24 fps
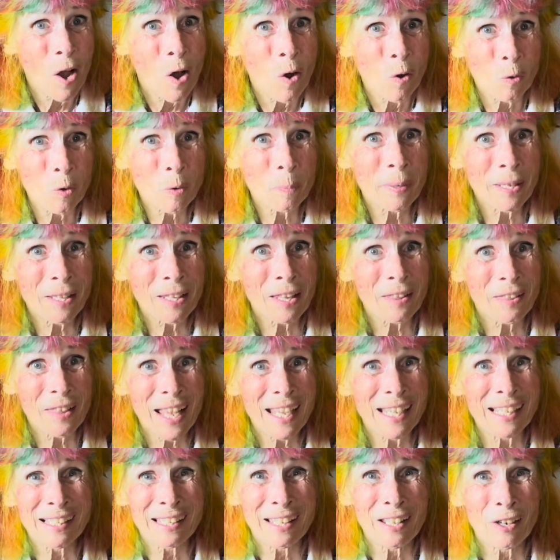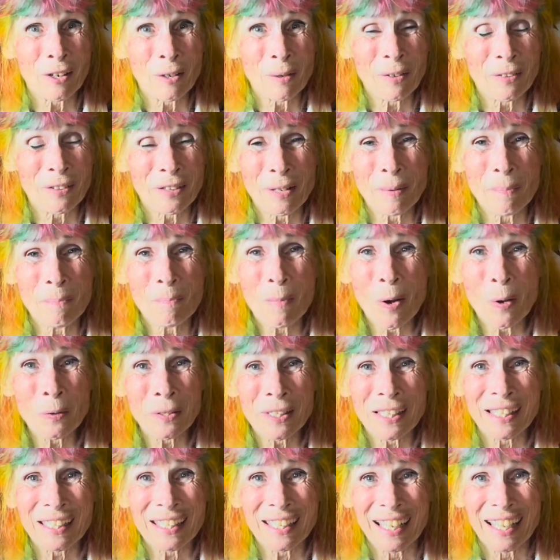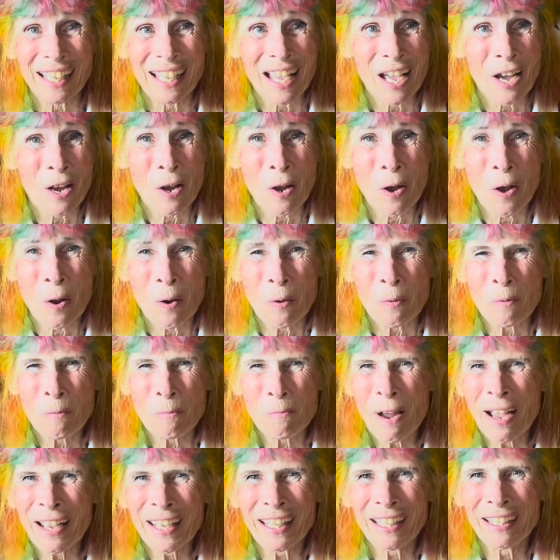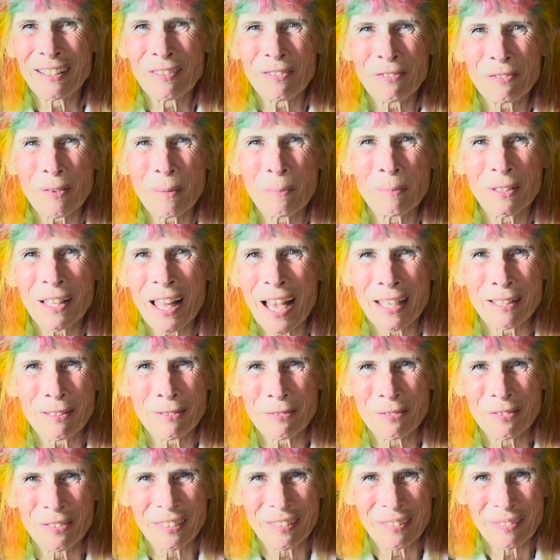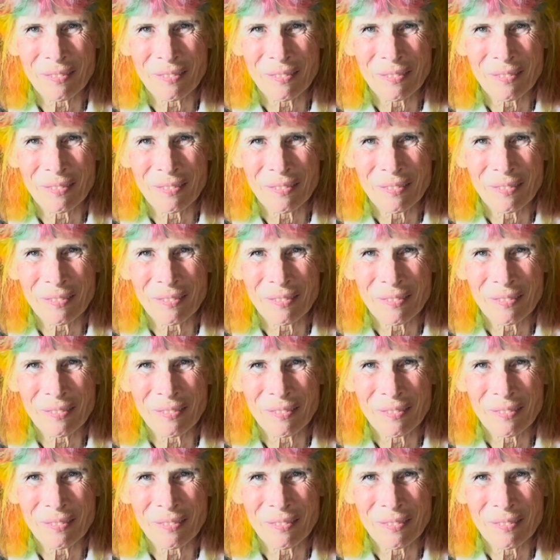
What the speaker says: will be the things that are the most rugged from life,